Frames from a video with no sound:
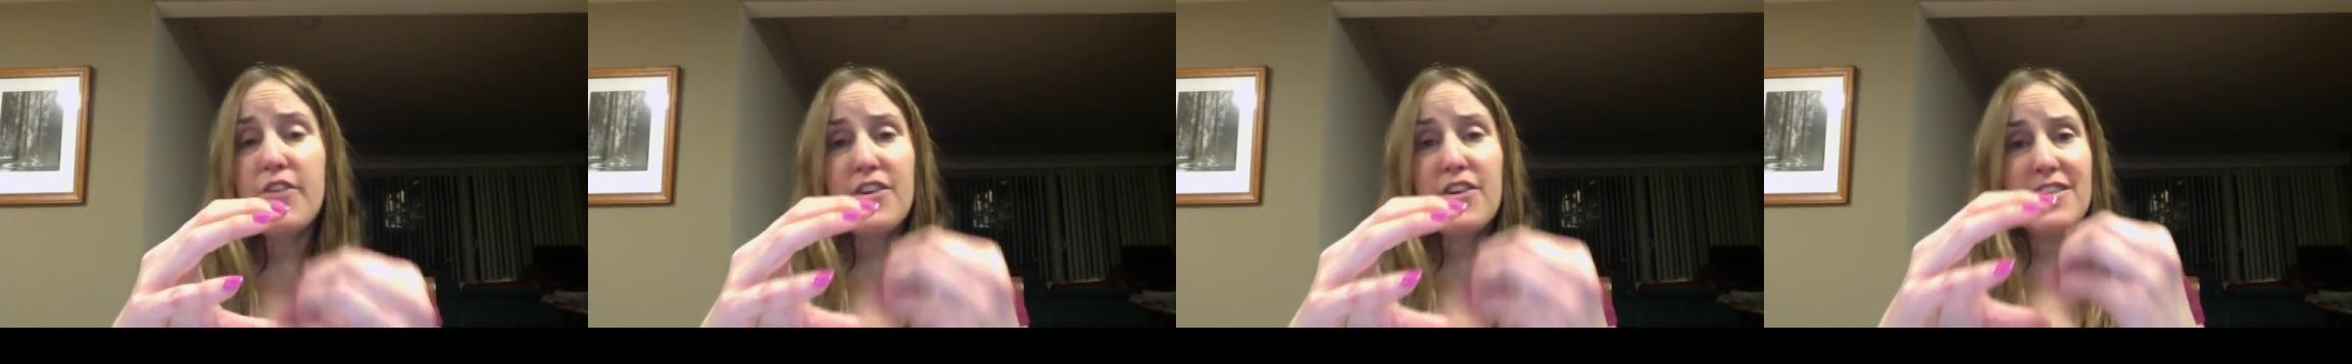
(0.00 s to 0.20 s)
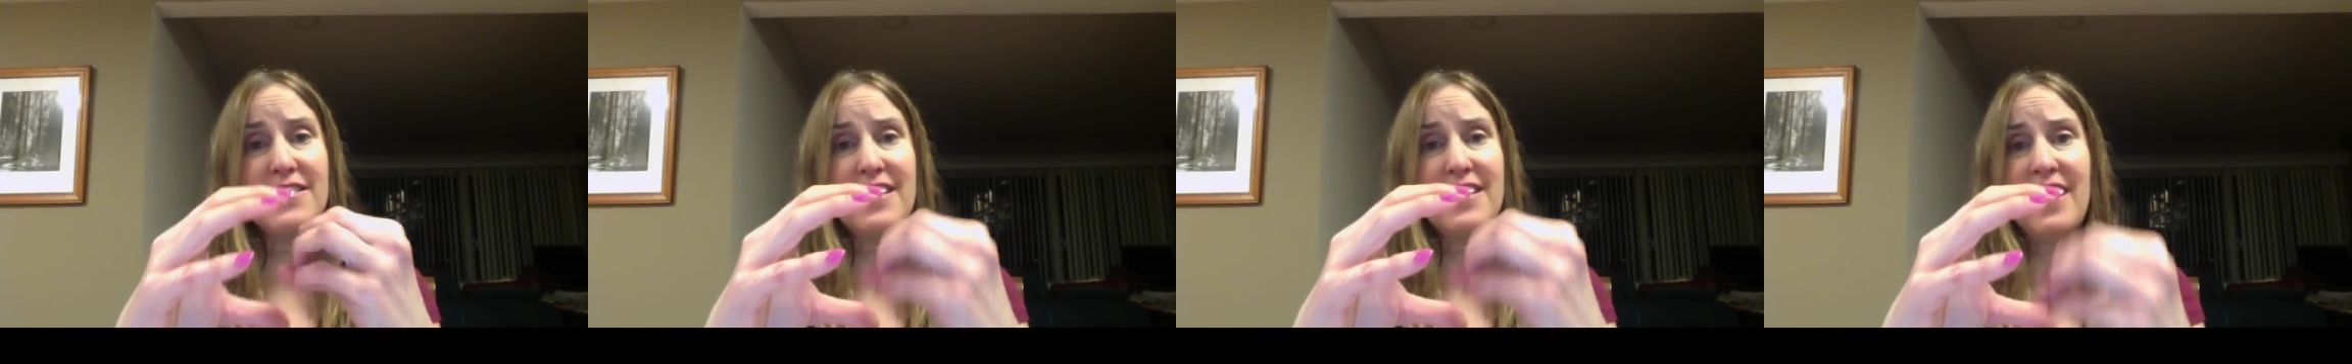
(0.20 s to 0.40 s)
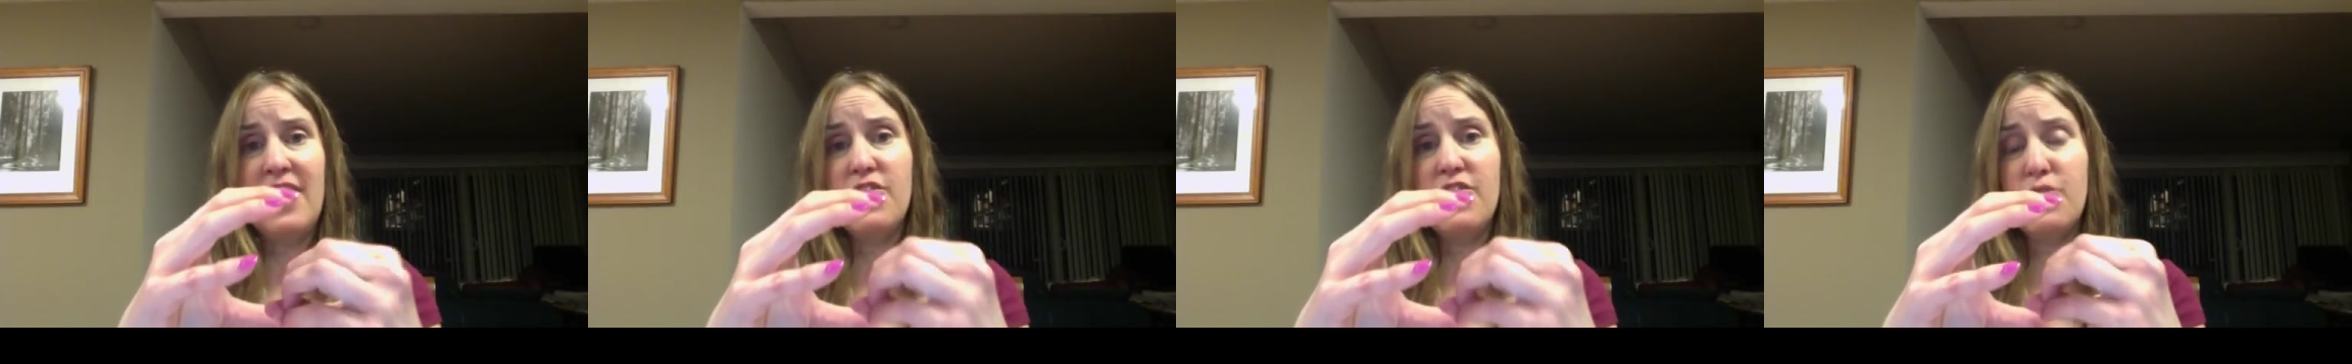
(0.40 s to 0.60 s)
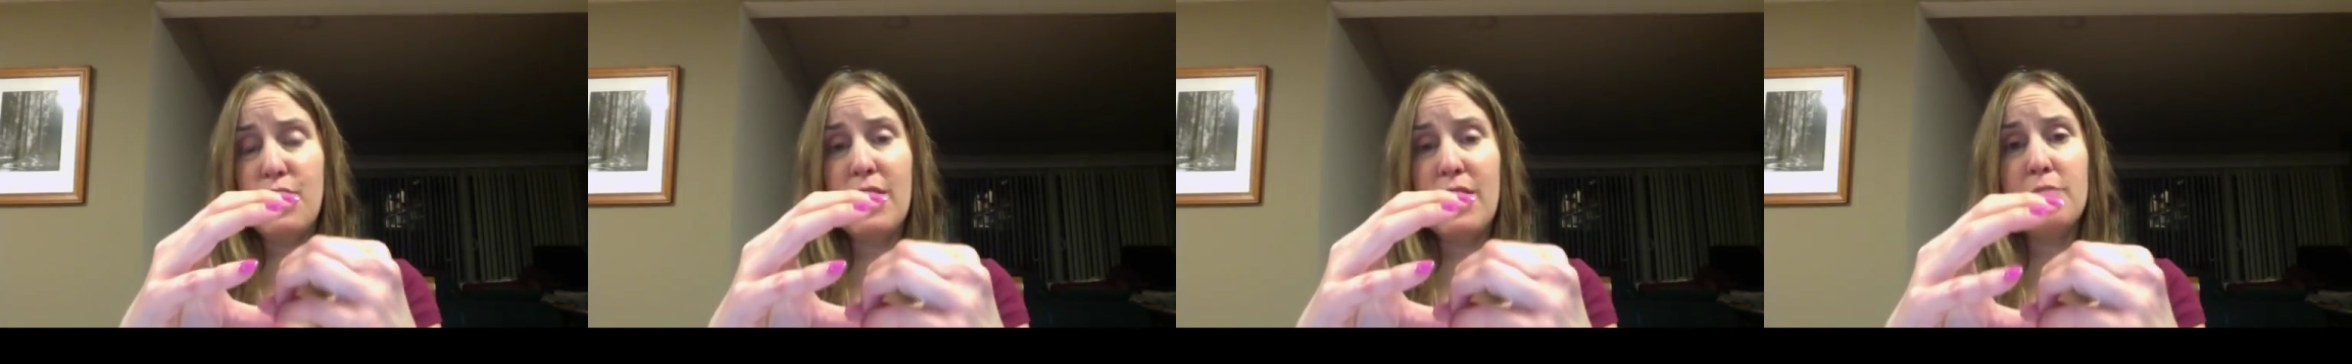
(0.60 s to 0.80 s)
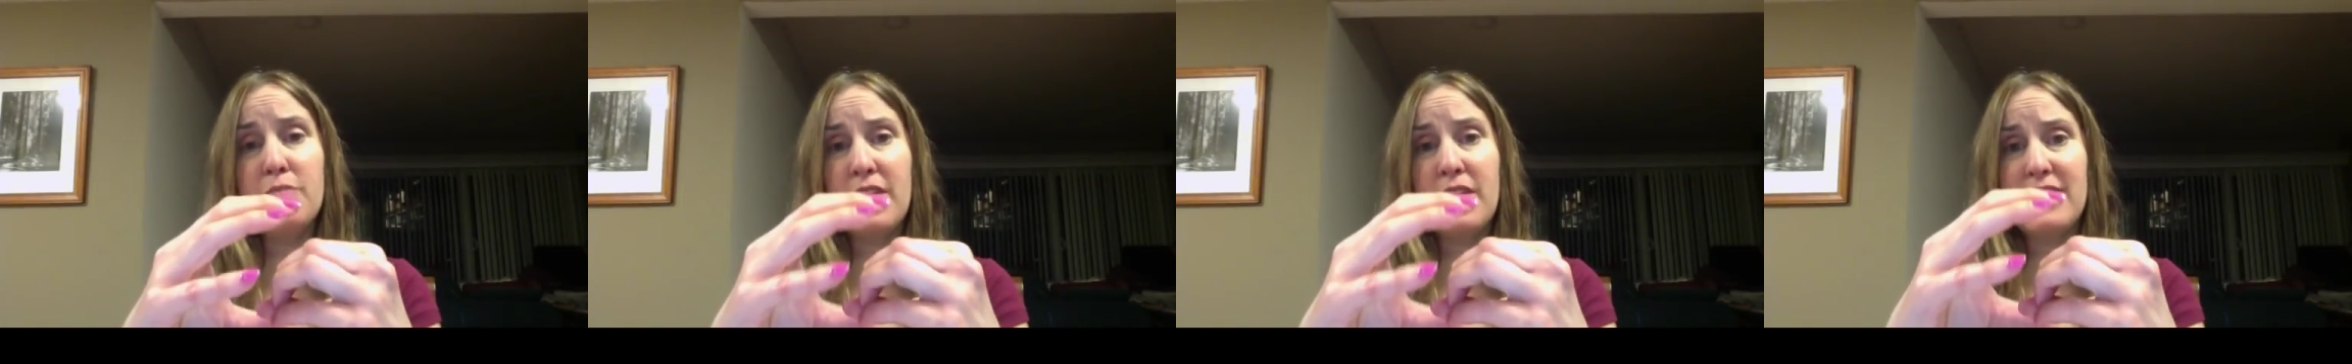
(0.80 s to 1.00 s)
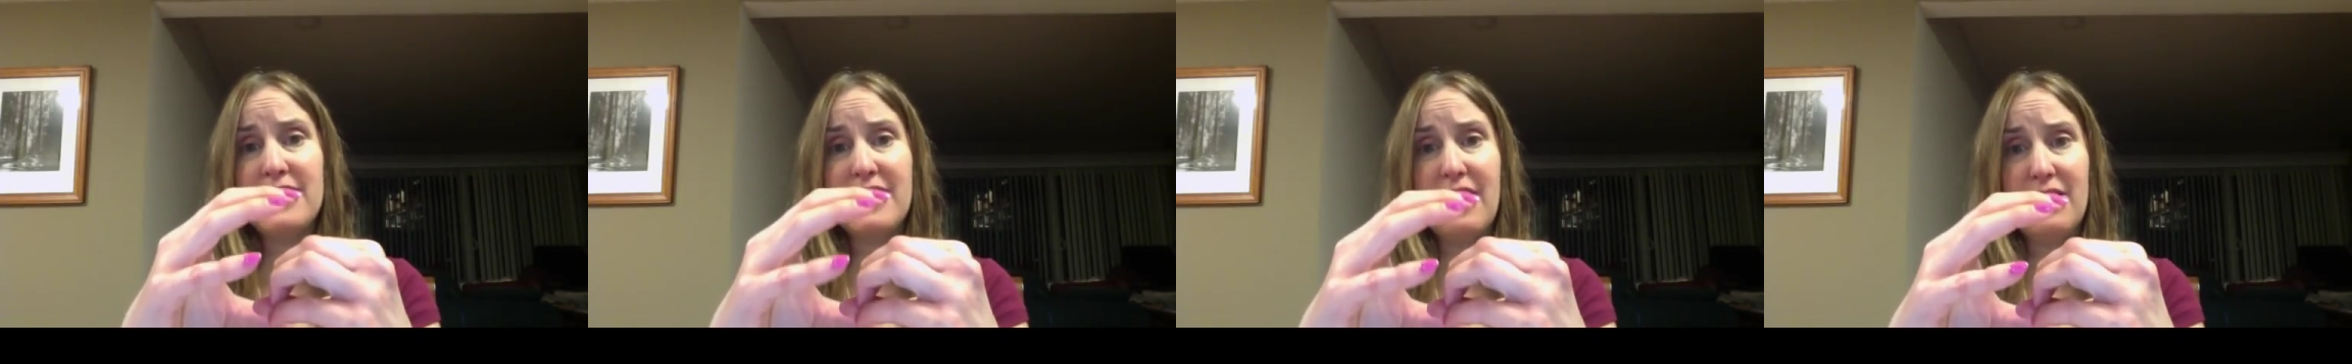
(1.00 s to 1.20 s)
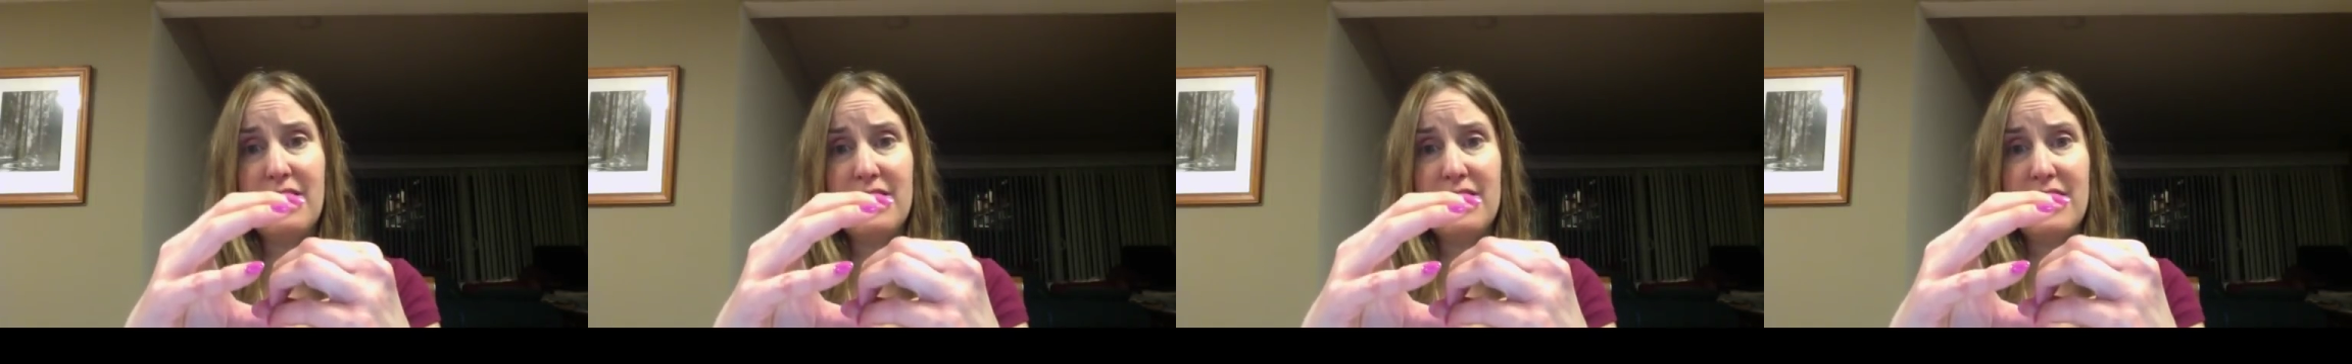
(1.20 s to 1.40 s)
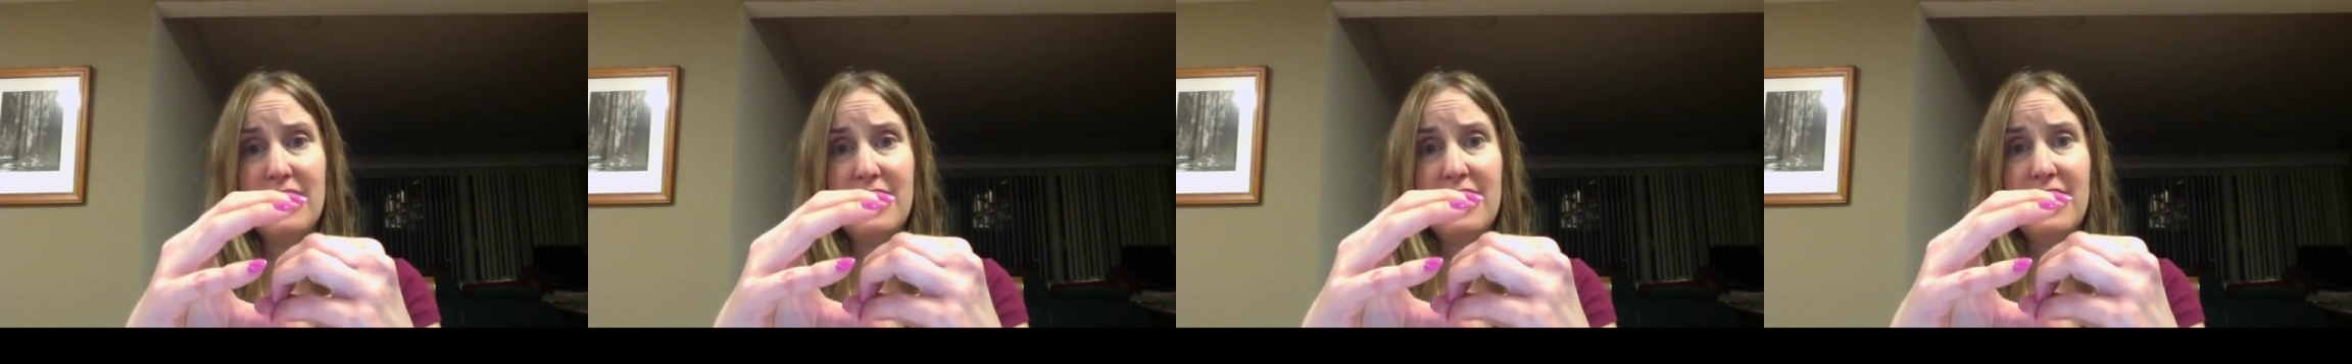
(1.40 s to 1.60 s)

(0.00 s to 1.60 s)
contains red blood cells.